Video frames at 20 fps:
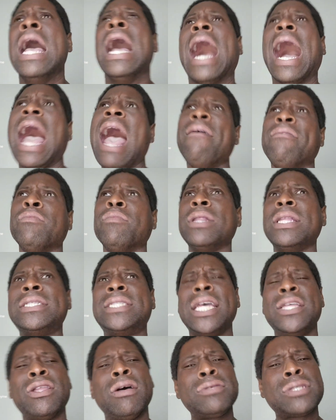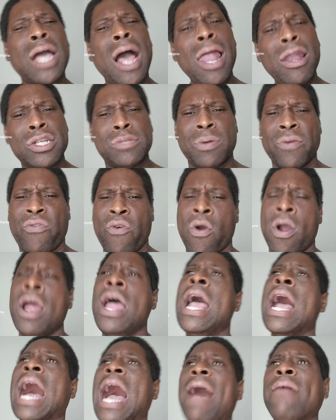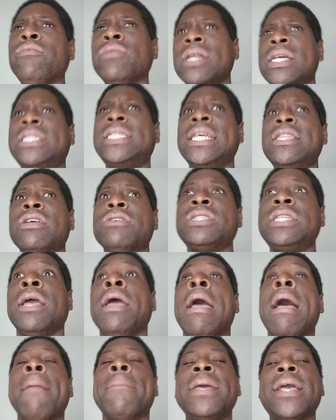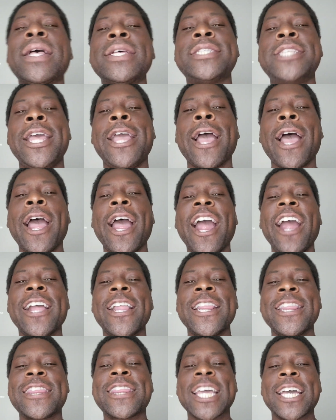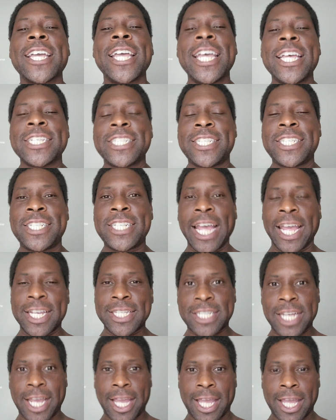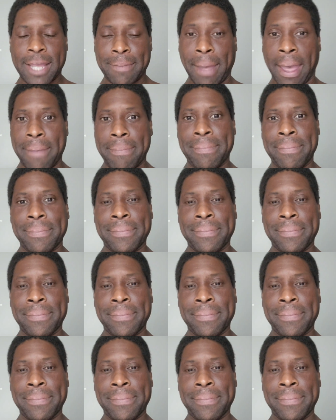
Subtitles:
I haven't really seen those colors before. I haven't really seen those things because the earth is changing, babe.